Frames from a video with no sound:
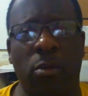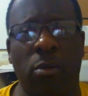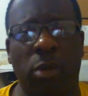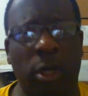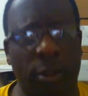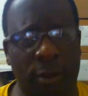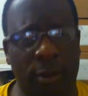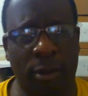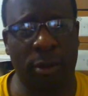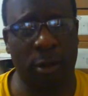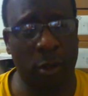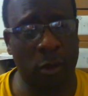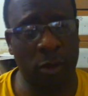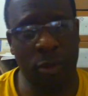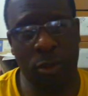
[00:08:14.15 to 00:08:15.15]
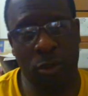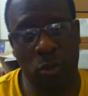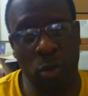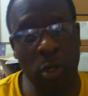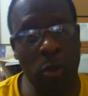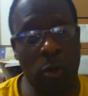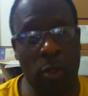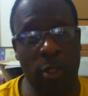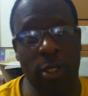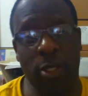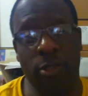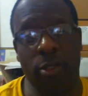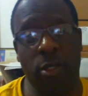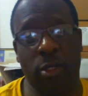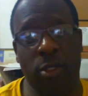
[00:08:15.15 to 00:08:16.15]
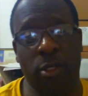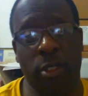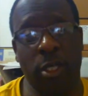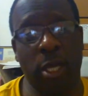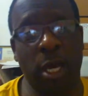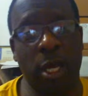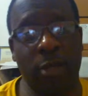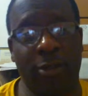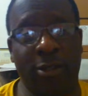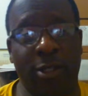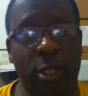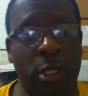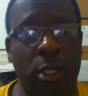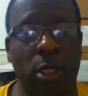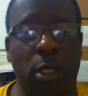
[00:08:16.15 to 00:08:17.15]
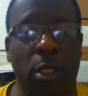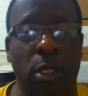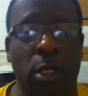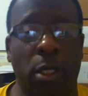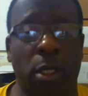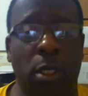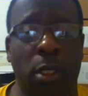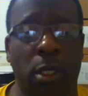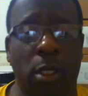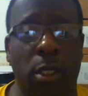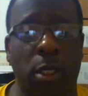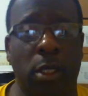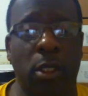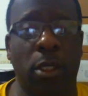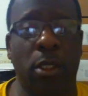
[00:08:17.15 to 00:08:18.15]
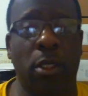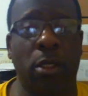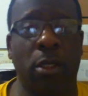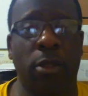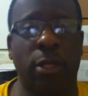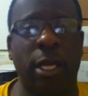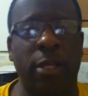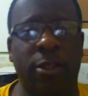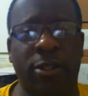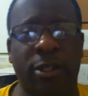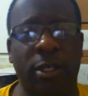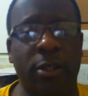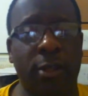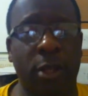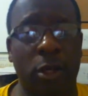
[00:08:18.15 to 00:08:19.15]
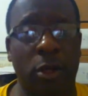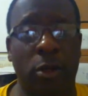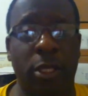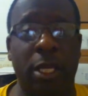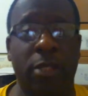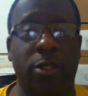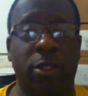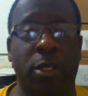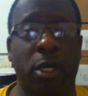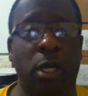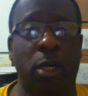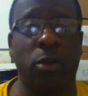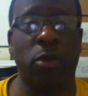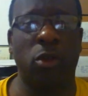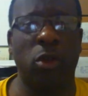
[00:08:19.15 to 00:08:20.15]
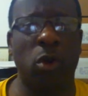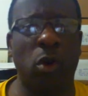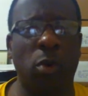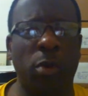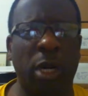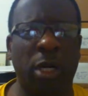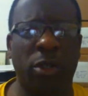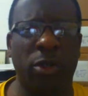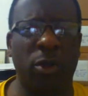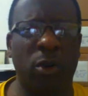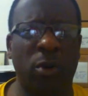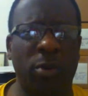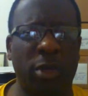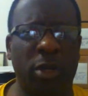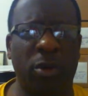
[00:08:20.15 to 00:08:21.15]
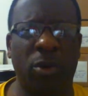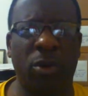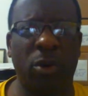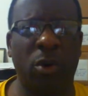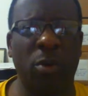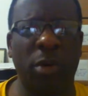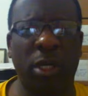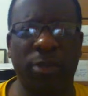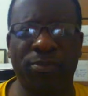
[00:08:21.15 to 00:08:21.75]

But there is this one organization that I see that's in there. That's NOMA, NOMA.